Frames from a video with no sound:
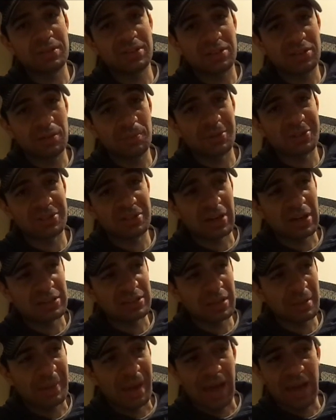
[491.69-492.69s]
with
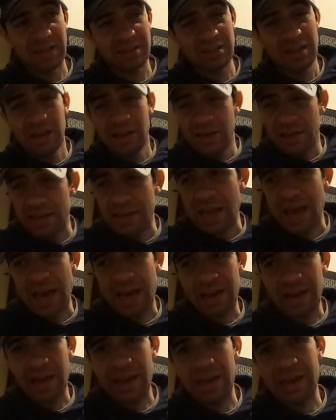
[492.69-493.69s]
superstars in the past. He
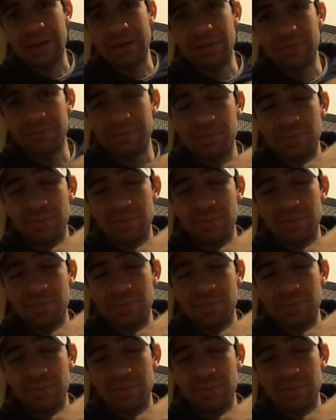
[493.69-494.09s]
had a